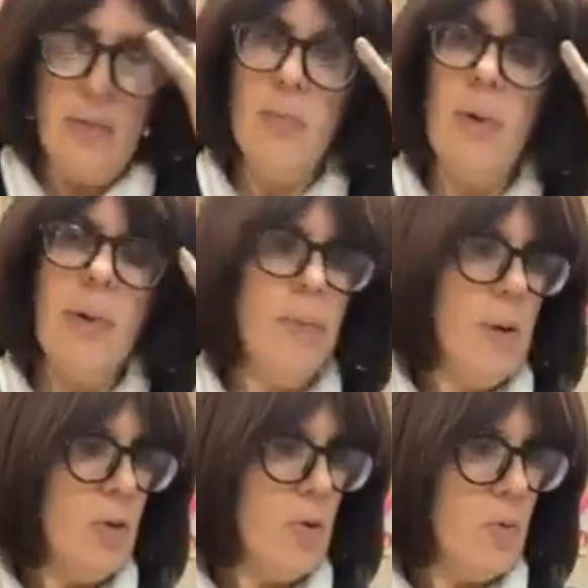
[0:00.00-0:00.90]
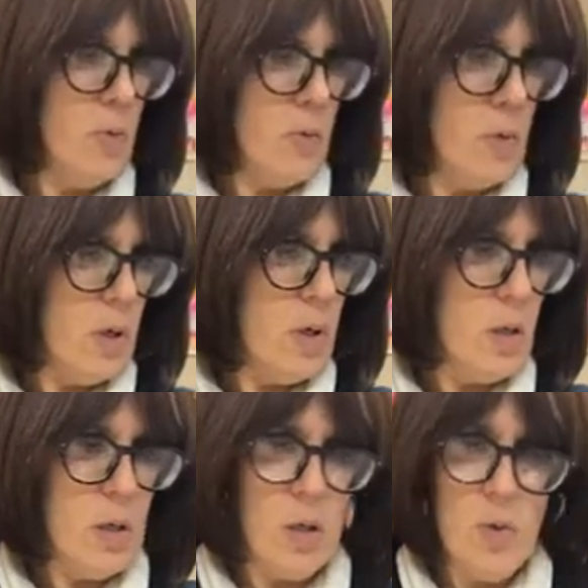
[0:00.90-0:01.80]
gonna do
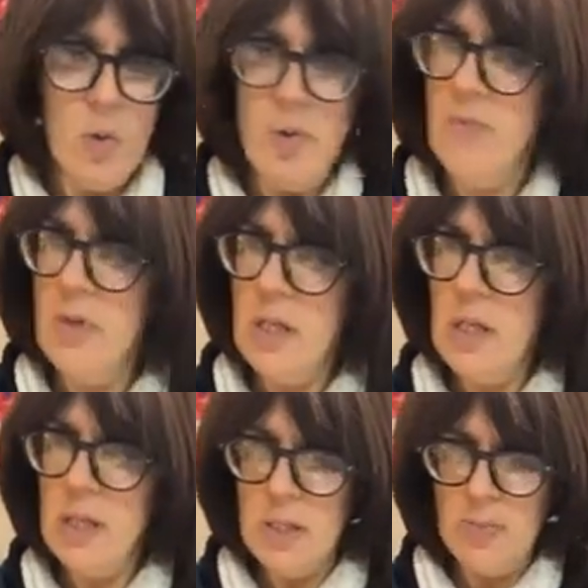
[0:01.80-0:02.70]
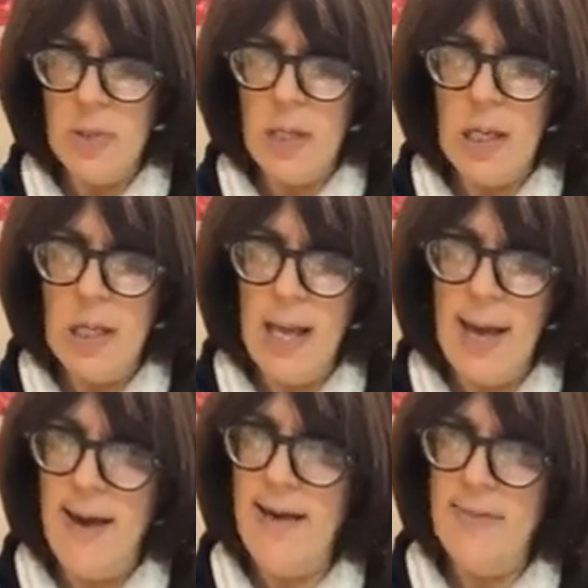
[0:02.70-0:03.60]
another one of these, but I'll
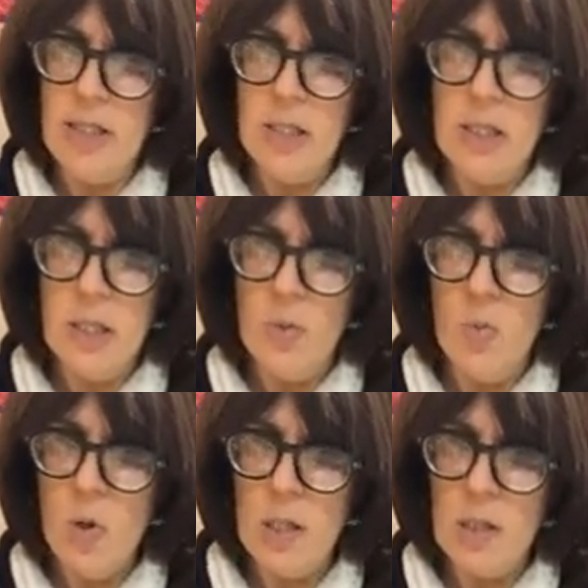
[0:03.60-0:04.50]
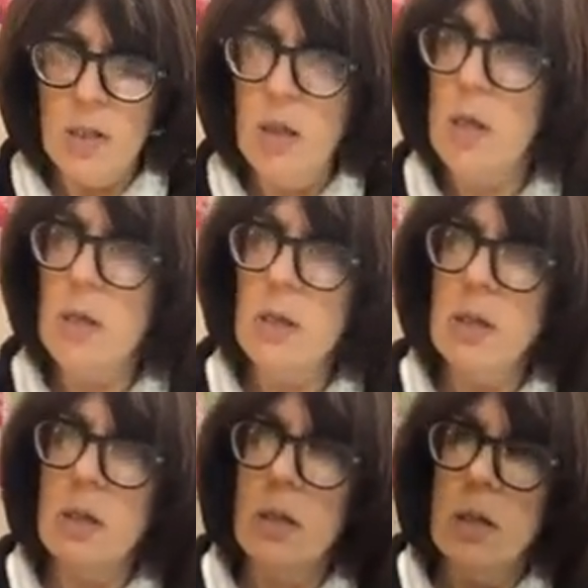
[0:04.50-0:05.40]
have, let's see, what
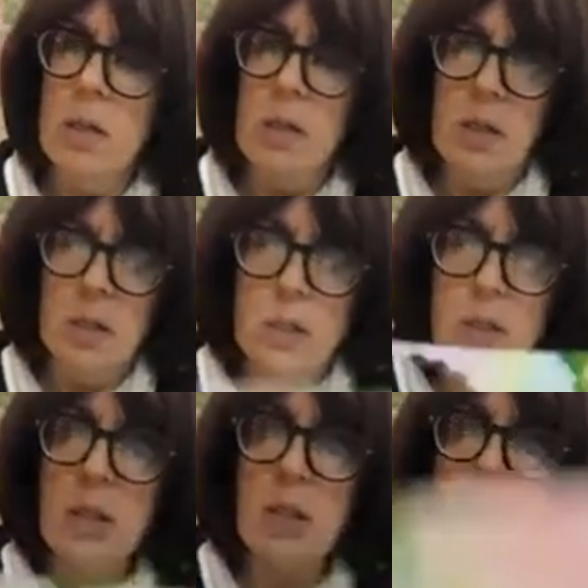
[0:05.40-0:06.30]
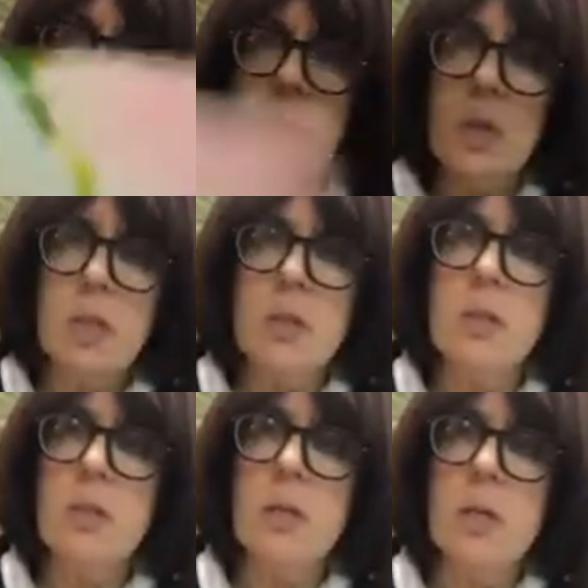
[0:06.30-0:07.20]
color? Let's do this.